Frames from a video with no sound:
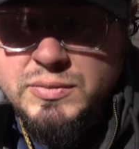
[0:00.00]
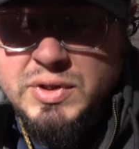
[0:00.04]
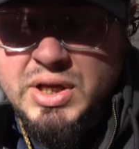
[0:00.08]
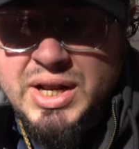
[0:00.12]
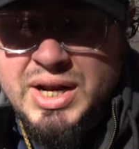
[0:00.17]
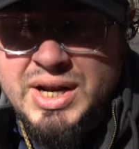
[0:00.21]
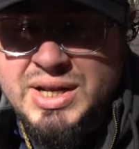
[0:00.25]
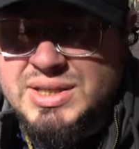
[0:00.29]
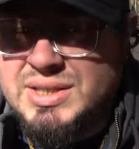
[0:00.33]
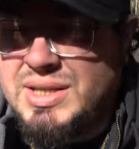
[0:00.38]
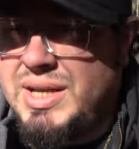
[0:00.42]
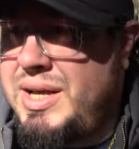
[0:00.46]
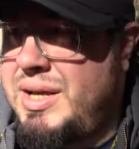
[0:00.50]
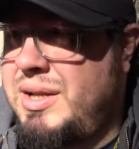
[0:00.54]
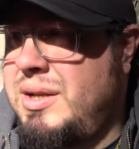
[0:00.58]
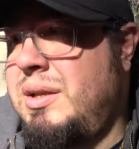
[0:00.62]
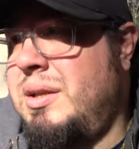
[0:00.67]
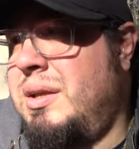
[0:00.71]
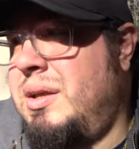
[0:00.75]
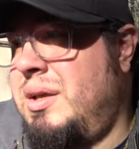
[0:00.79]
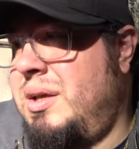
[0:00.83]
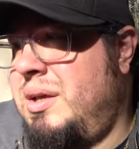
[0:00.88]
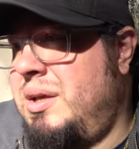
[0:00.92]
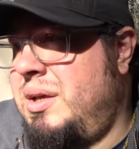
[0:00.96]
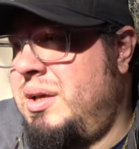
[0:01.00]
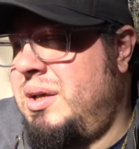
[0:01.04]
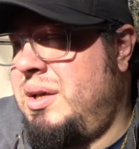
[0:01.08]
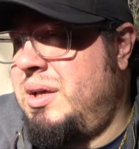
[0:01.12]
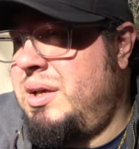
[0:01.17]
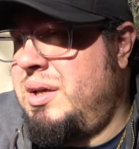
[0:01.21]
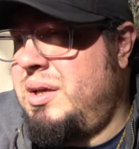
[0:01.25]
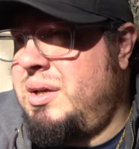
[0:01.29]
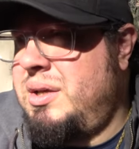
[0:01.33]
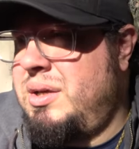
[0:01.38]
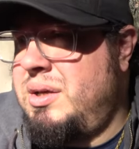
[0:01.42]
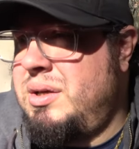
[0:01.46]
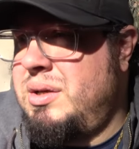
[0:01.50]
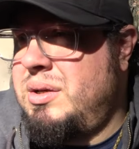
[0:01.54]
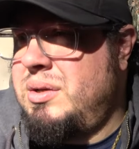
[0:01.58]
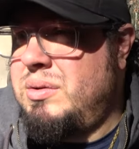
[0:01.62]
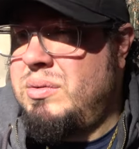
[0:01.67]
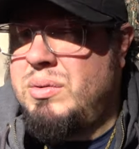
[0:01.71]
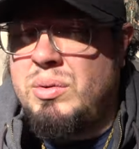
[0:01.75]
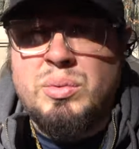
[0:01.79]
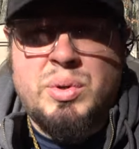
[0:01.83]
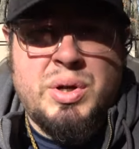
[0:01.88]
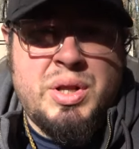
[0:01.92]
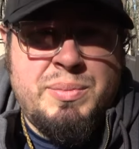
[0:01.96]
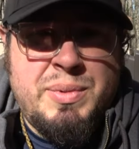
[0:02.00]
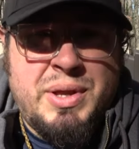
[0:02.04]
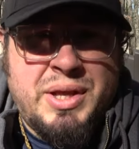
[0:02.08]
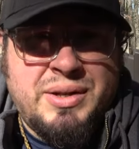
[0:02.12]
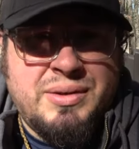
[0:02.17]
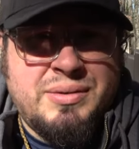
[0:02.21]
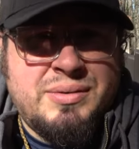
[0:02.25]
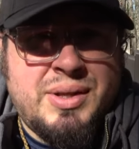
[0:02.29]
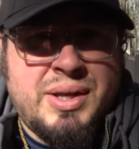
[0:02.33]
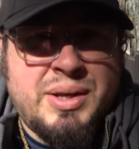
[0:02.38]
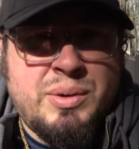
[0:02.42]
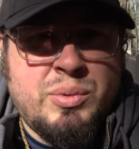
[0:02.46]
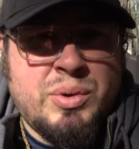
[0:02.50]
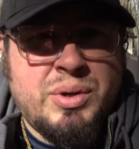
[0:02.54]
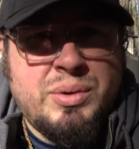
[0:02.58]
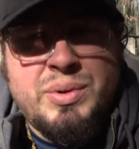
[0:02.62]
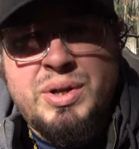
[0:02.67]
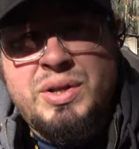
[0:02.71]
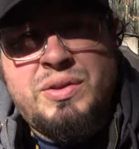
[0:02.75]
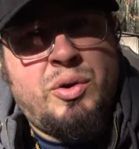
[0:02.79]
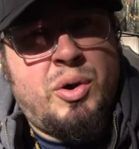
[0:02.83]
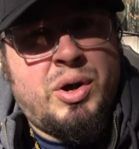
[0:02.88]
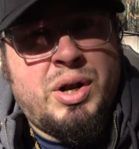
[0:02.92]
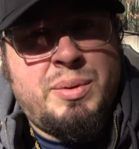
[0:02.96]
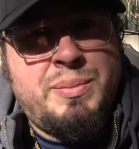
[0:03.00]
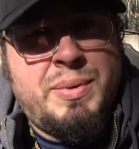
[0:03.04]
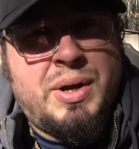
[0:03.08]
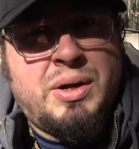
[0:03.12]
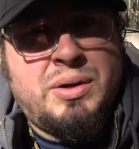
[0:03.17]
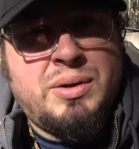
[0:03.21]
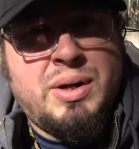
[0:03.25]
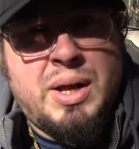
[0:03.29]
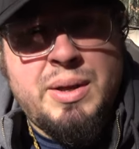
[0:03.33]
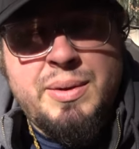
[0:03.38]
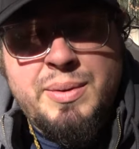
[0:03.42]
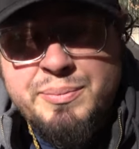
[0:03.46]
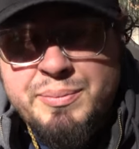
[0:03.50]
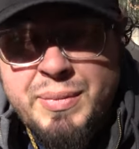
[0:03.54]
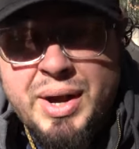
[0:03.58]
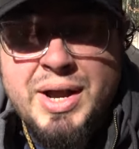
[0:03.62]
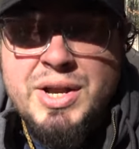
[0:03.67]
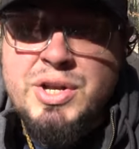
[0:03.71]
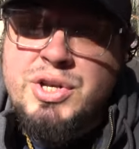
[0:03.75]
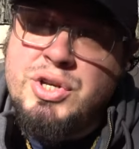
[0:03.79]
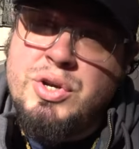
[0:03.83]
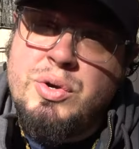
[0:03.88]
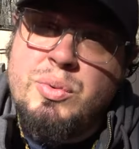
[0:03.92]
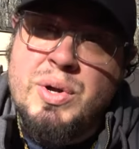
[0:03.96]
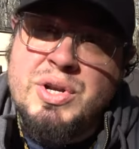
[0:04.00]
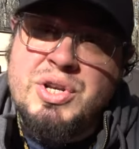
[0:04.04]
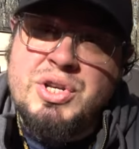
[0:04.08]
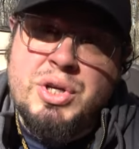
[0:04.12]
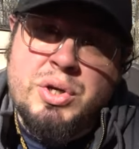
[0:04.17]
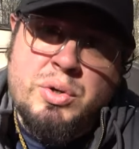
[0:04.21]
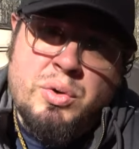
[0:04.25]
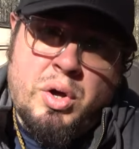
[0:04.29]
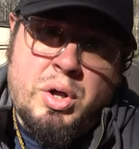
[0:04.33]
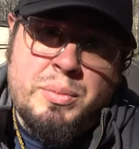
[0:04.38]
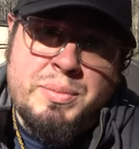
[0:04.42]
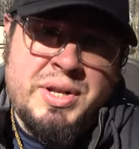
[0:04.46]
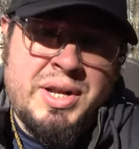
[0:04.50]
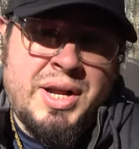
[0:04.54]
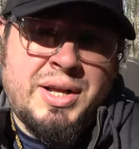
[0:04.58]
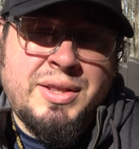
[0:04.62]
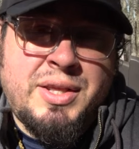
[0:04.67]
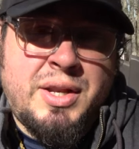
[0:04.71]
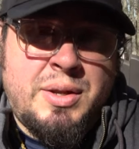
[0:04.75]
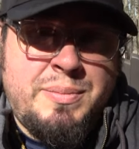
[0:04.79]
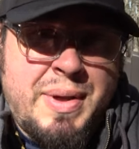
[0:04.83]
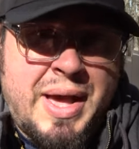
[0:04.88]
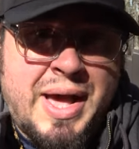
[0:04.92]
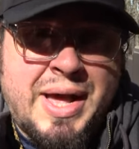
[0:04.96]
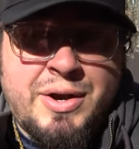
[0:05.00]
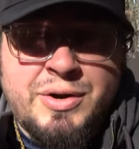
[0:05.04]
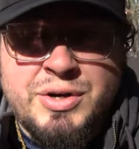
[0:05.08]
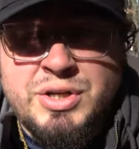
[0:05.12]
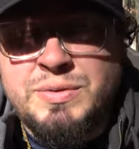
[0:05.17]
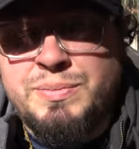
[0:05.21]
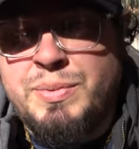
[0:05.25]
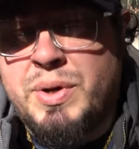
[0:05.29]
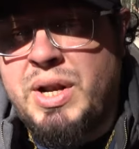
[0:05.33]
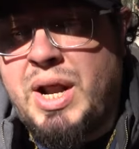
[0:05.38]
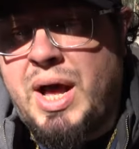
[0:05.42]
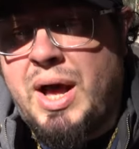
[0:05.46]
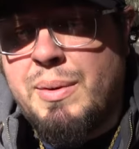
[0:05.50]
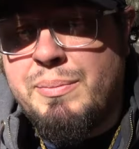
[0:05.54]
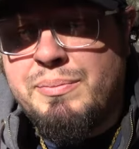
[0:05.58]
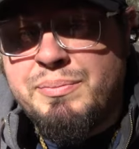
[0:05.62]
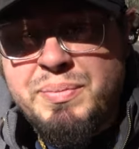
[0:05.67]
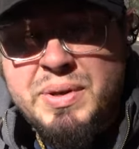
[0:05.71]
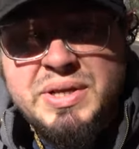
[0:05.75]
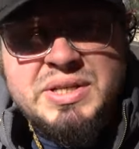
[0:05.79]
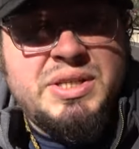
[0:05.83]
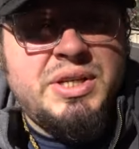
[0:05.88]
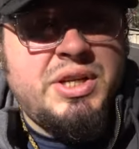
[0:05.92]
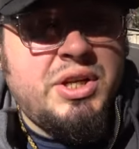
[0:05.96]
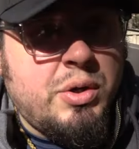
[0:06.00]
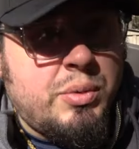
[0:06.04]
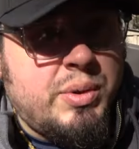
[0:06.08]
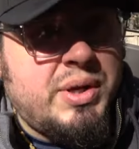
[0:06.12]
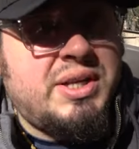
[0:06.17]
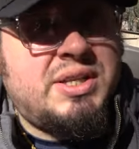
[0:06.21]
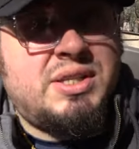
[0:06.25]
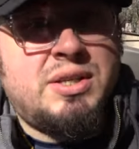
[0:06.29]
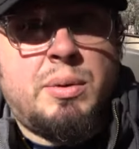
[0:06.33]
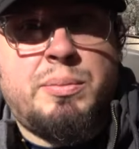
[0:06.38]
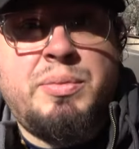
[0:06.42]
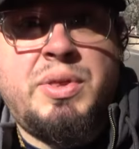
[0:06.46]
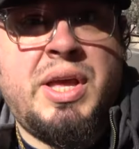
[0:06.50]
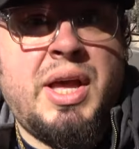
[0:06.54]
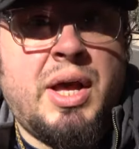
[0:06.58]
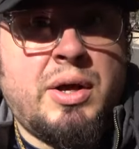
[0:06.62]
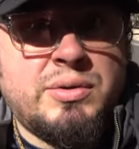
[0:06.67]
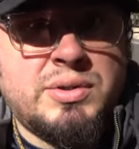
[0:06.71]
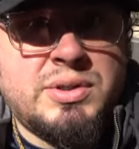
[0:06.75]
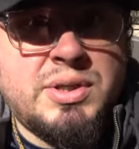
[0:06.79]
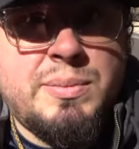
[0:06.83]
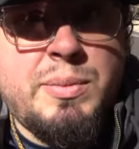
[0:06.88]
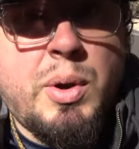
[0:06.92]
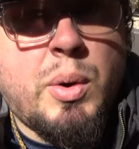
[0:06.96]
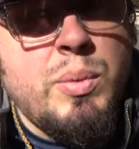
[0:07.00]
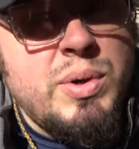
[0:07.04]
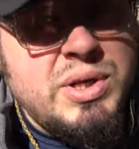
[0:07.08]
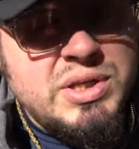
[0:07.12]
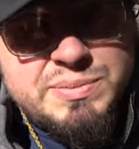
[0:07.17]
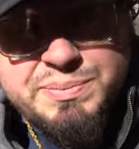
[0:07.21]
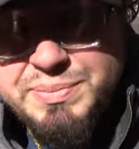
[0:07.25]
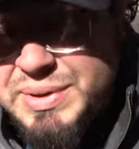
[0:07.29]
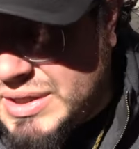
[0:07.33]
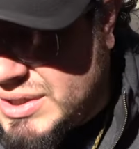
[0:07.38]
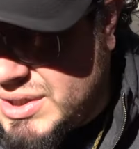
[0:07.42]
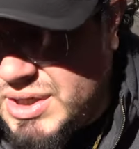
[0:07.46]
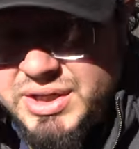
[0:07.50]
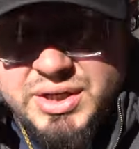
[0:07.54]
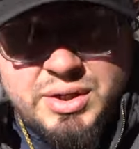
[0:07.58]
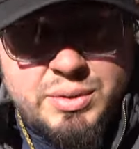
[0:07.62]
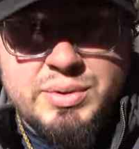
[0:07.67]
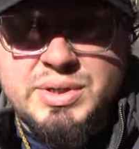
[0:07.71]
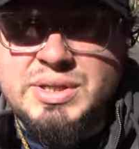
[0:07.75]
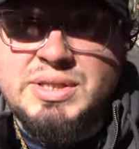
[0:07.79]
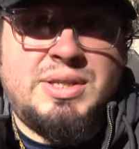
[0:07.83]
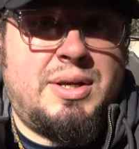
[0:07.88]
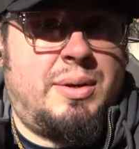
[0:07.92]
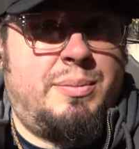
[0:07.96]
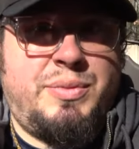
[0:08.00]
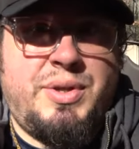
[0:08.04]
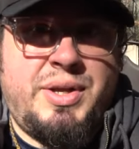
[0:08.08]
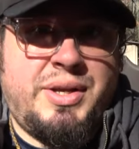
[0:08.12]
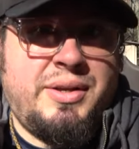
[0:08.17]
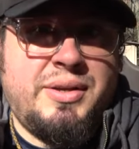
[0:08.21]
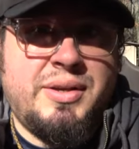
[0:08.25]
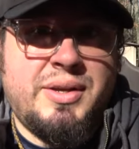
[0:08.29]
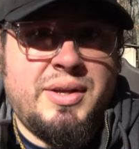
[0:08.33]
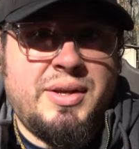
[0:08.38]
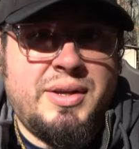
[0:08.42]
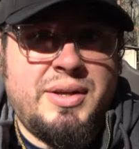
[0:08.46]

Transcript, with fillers: And I said, well, what do you mean? Like, what are you talking about? Mind you, when she called me, not that it matters, but I'm busy doing something else. I'm always busy doing something.